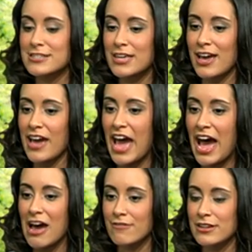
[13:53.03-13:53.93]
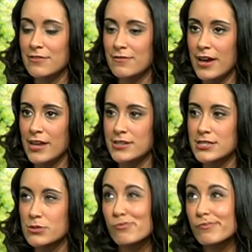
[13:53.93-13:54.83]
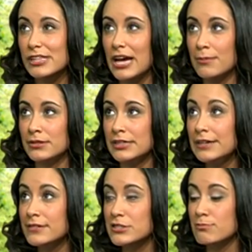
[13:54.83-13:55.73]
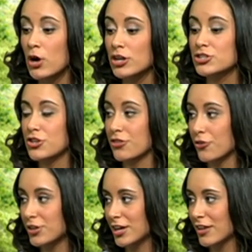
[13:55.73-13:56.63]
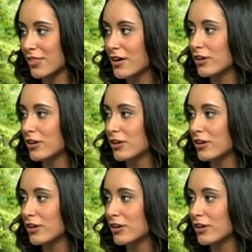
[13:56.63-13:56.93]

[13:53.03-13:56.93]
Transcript: they have an event, I believe it's March 30th,